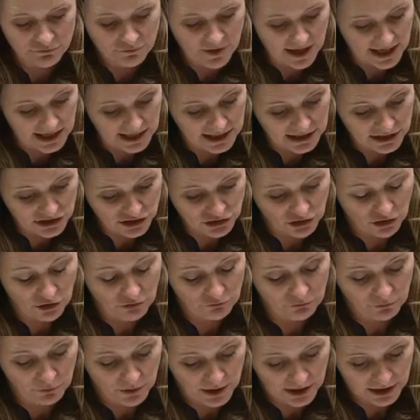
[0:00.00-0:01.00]
range
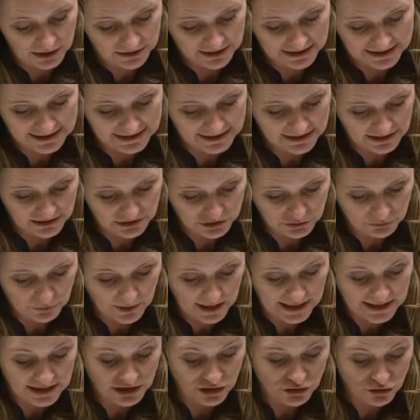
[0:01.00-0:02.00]
of work that is
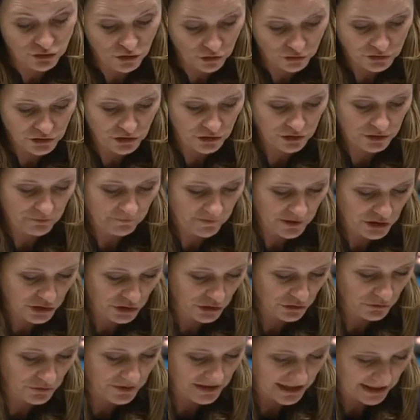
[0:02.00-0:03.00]
underway to not only
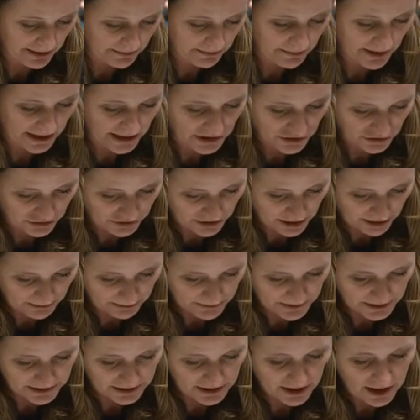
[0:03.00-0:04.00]
reduce inpatient
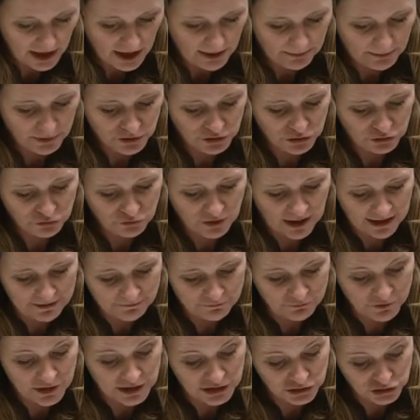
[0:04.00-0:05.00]
numbers, but to drive
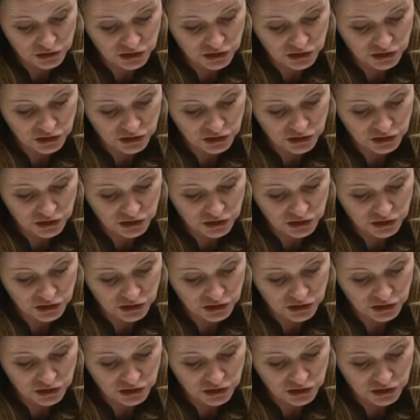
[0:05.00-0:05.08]
real